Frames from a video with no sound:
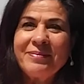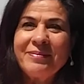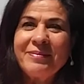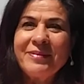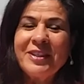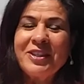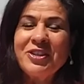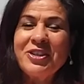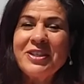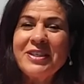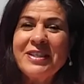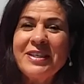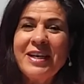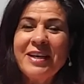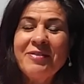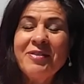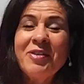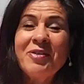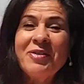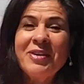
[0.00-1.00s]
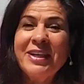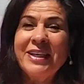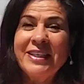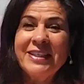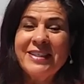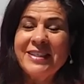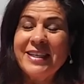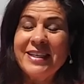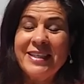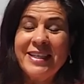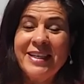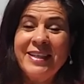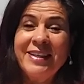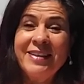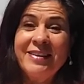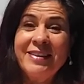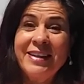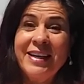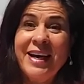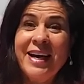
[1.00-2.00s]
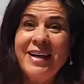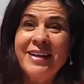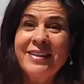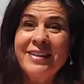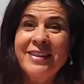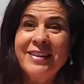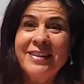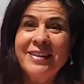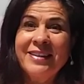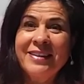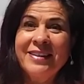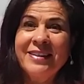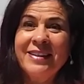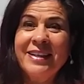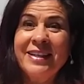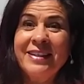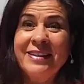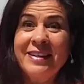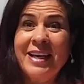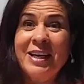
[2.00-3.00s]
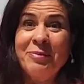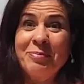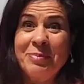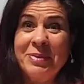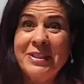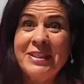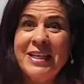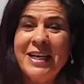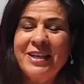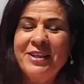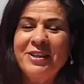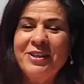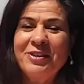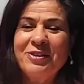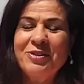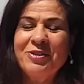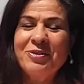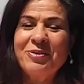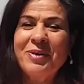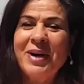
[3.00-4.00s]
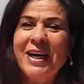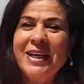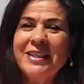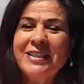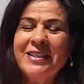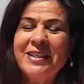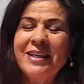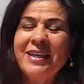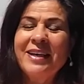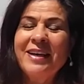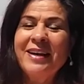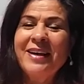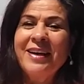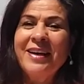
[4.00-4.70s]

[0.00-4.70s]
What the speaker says: she's never really said anything other than that pertaining to writing,